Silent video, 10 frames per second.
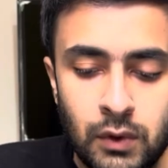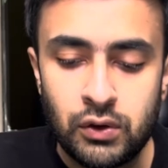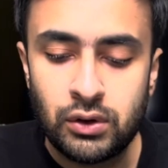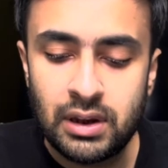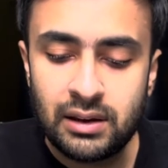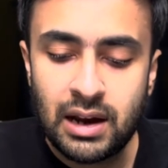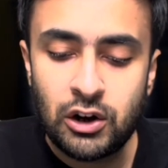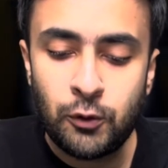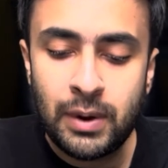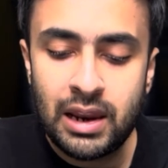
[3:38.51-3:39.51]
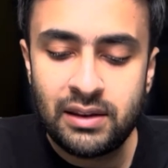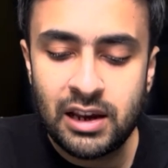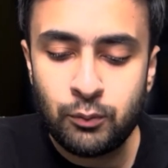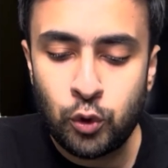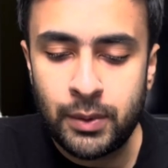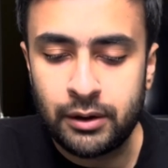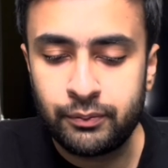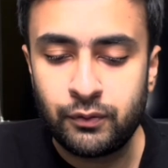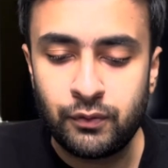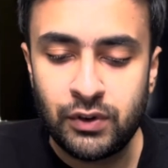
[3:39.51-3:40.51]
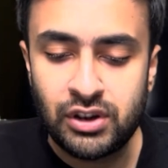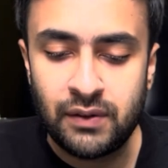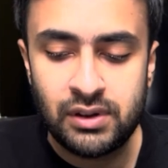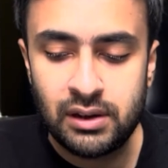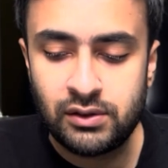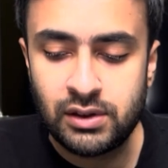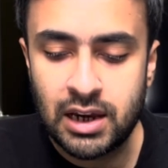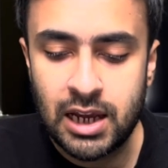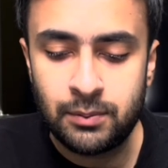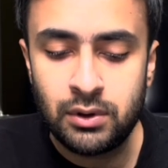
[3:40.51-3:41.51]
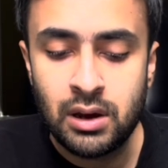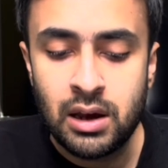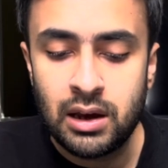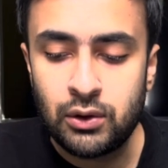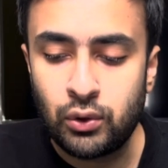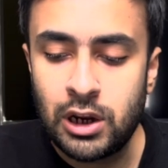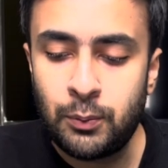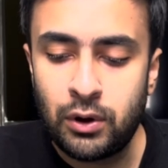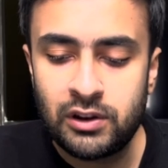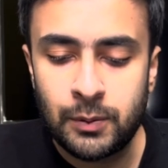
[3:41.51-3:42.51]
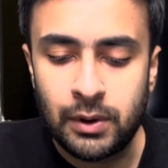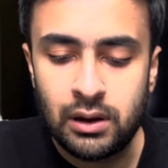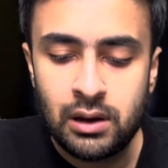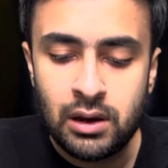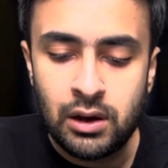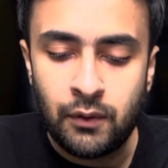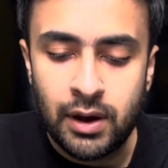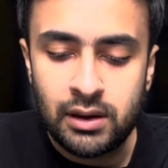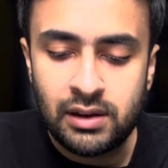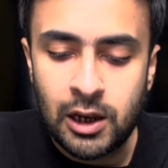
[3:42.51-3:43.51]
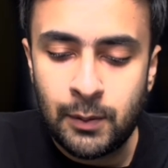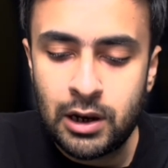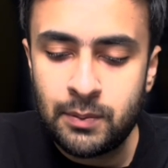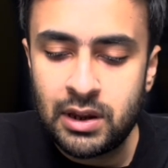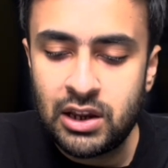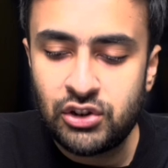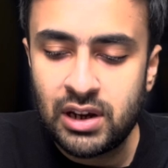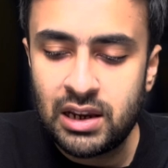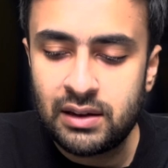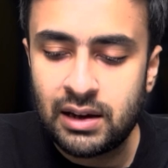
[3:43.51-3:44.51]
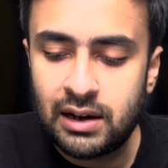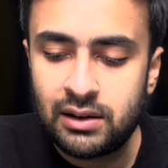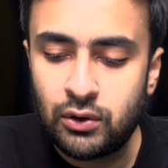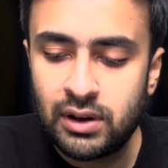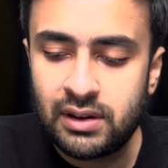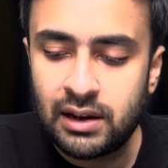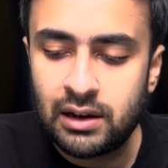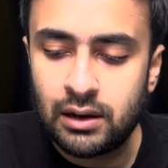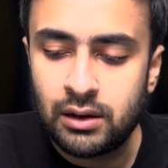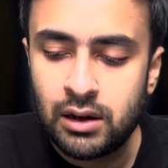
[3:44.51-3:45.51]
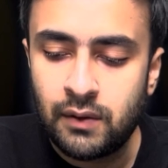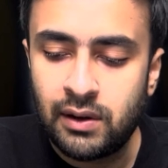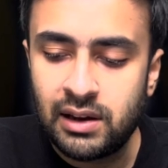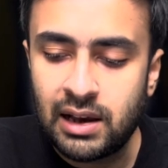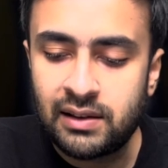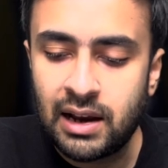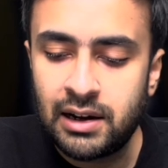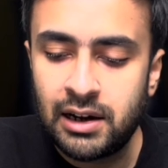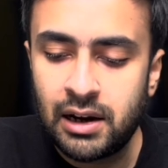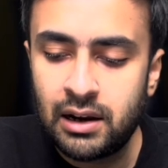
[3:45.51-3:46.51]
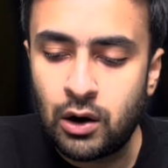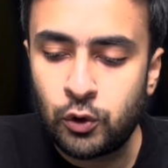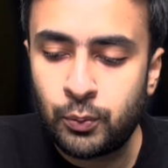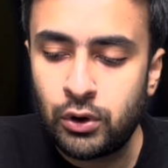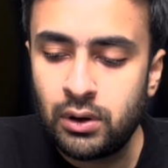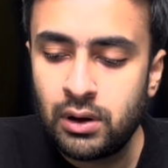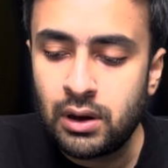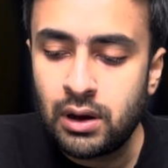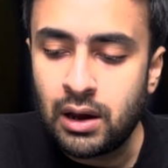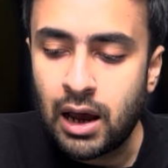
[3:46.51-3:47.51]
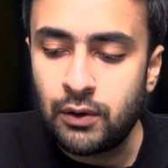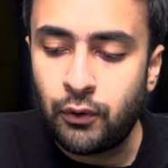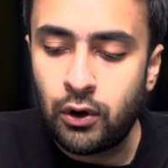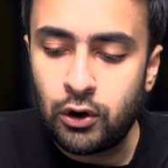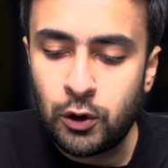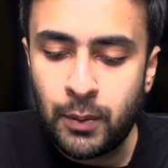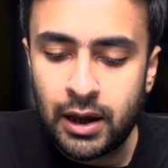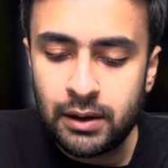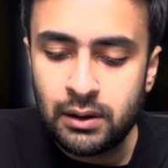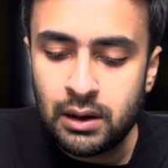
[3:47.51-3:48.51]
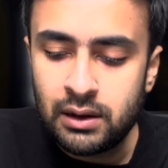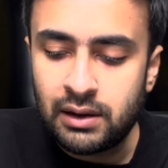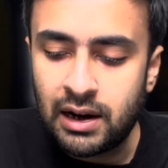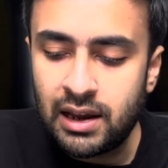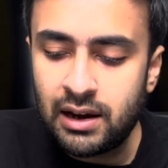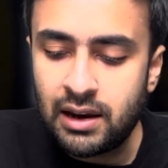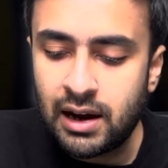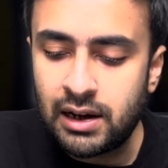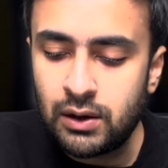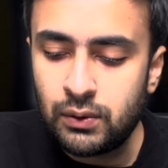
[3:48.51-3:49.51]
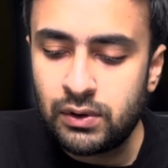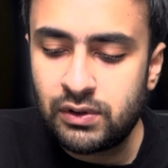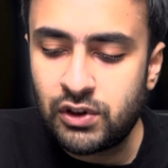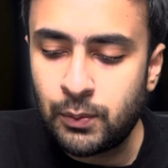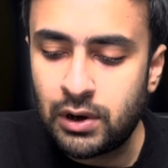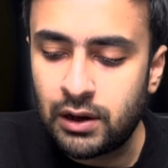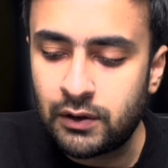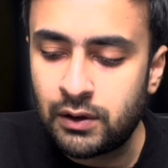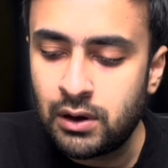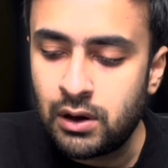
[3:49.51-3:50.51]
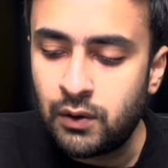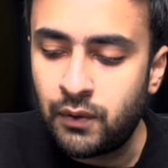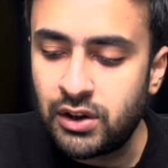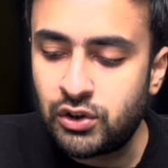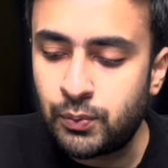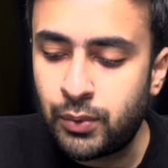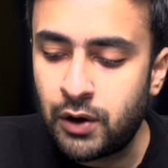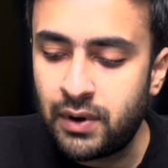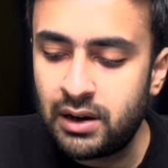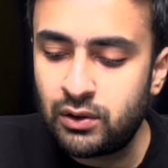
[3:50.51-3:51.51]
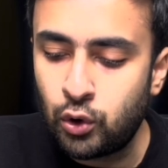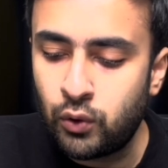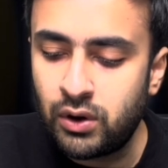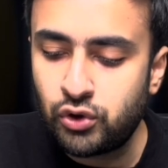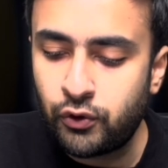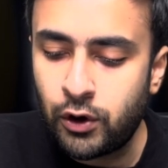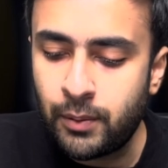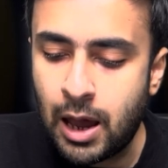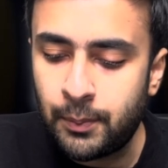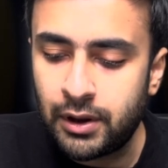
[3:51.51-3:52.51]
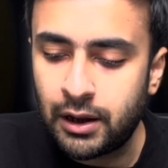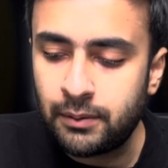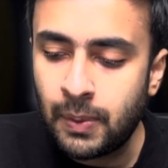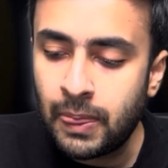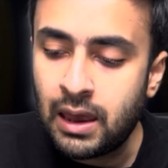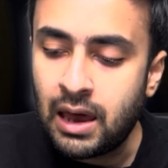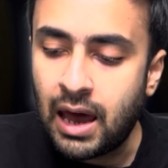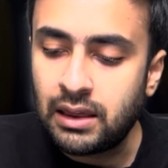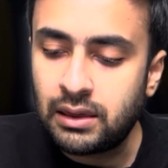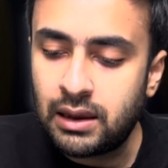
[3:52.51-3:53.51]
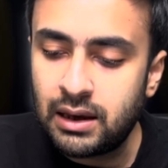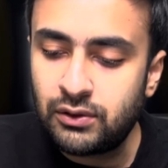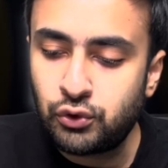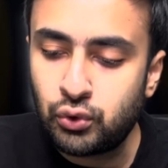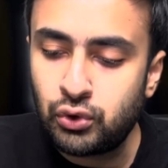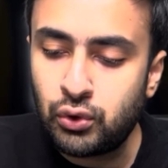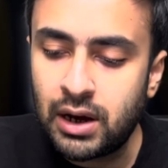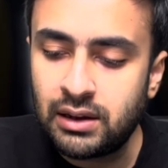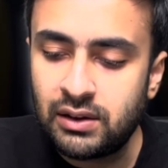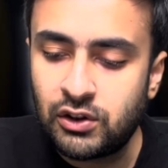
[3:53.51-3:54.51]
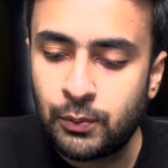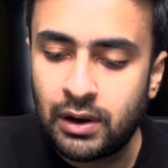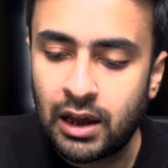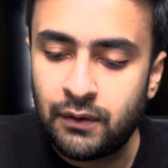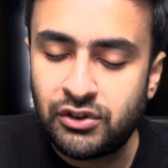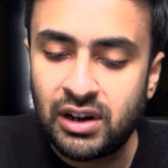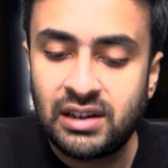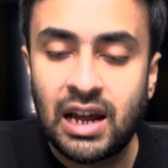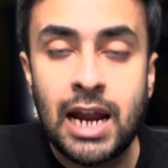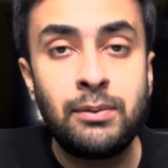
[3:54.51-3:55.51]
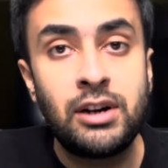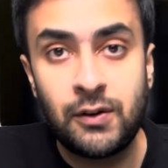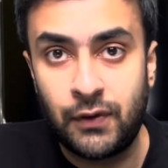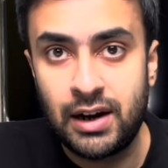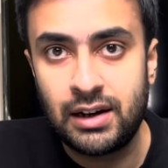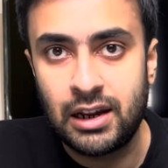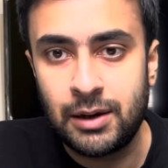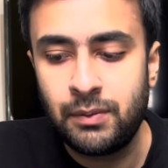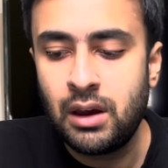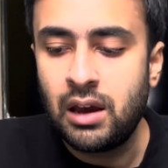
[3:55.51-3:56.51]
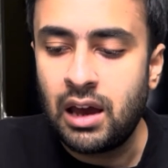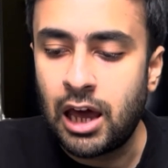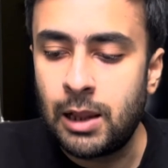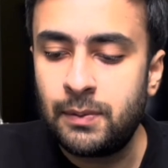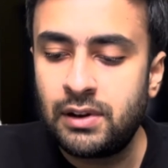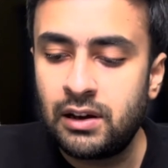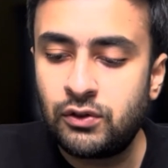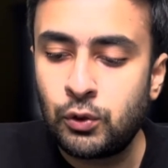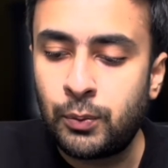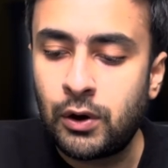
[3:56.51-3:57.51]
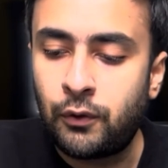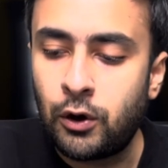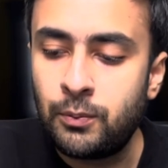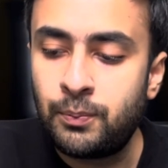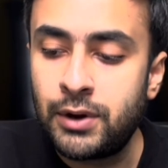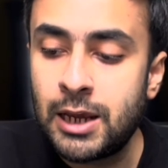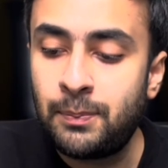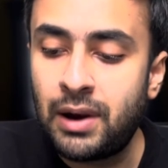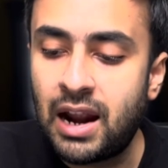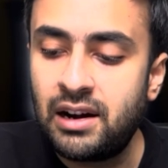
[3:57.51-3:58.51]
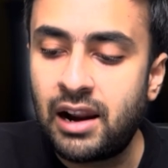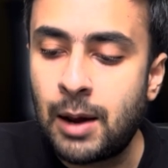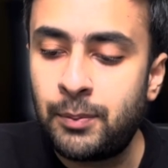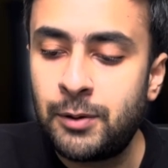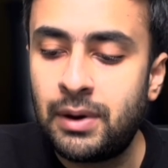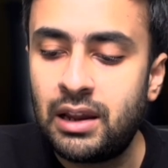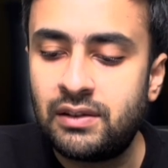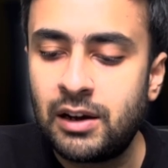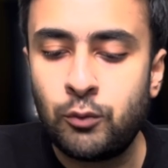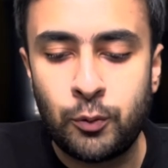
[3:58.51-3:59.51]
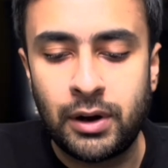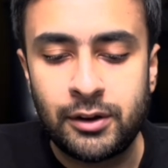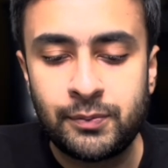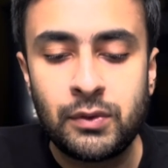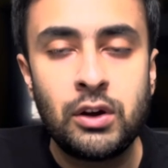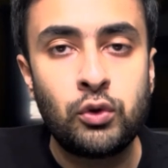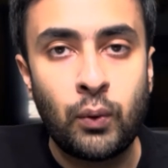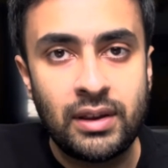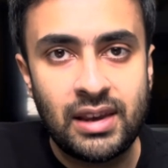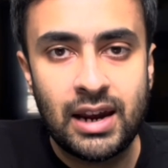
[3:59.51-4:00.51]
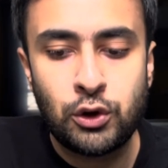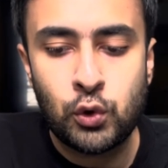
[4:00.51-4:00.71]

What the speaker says: So this kind of ballistic movement, which I have just named, is only possible when cerebellum initially sends out a signal which is excitatory in output and followed by sending a negative stimulus which prevents the overshoot from happening, and these two together stimuli, which are timed differently, helps us to perform pre-planned rapid ballistic movements. So once again, to